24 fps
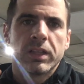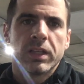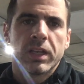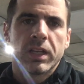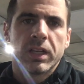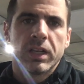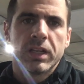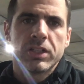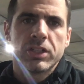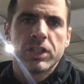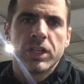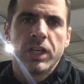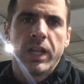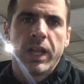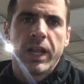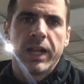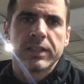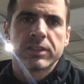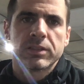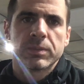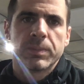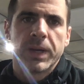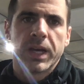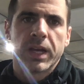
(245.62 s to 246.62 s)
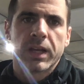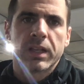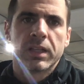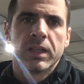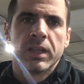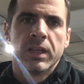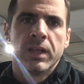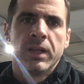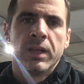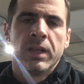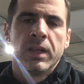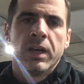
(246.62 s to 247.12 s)
and conditioning aspect
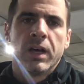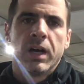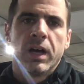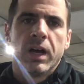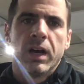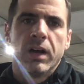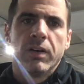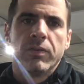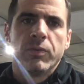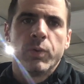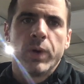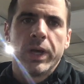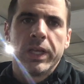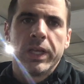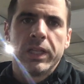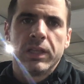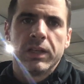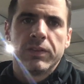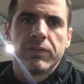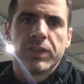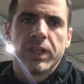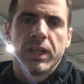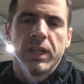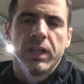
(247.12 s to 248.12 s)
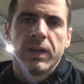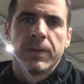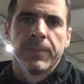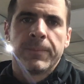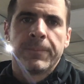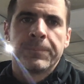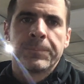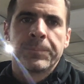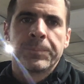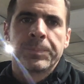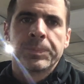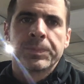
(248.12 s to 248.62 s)
of weightlifting,
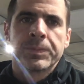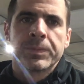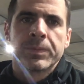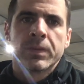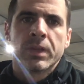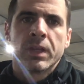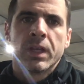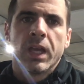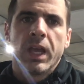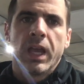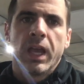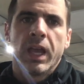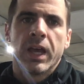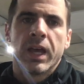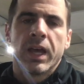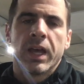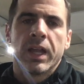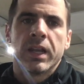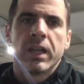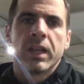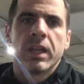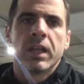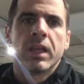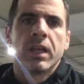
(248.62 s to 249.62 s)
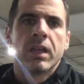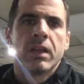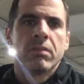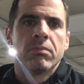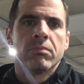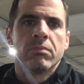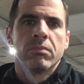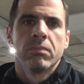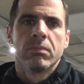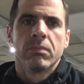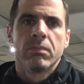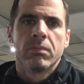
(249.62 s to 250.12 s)
and
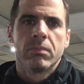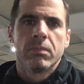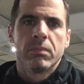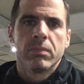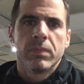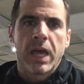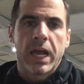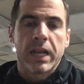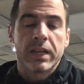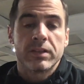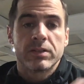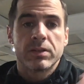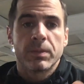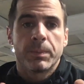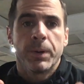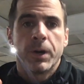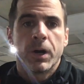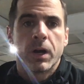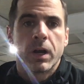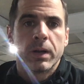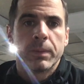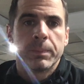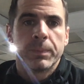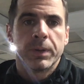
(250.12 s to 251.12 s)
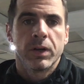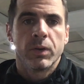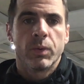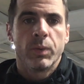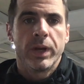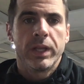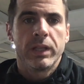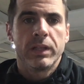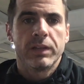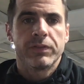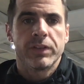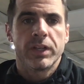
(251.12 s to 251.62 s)
that is a part, but a
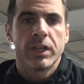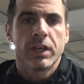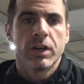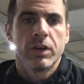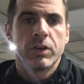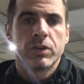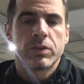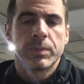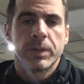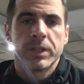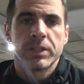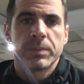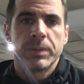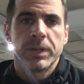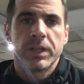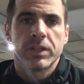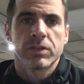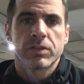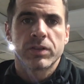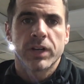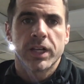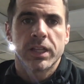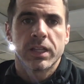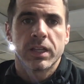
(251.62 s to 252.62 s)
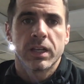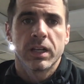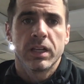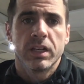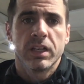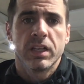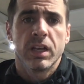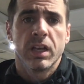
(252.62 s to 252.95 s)
weightlifting coach must be a strength and